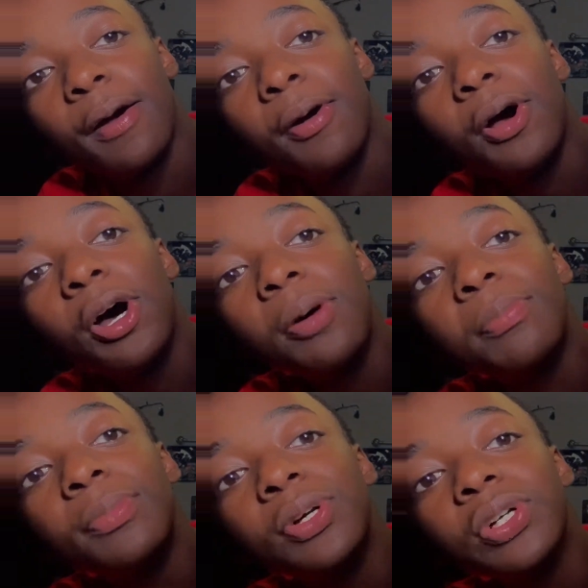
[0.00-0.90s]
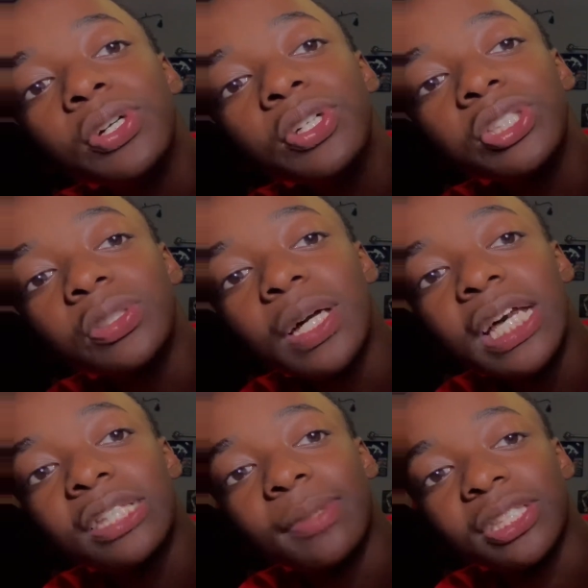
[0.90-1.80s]
Um,
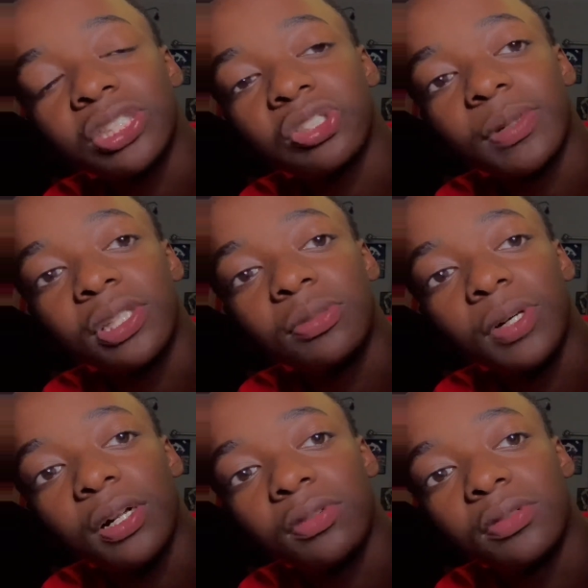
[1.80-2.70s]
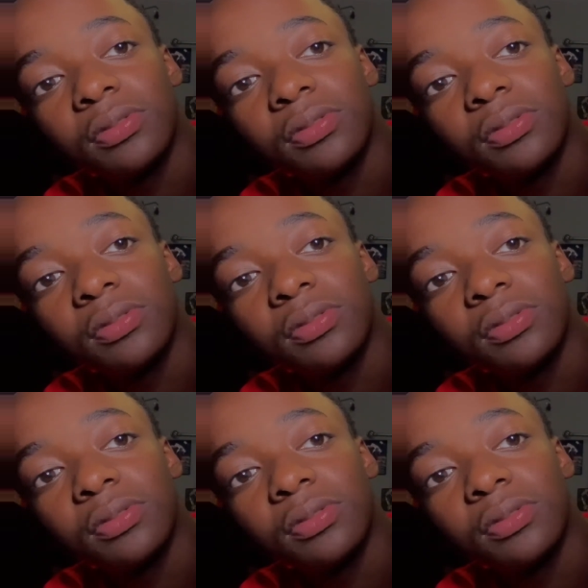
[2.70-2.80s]
Mustang. My sister, my little model.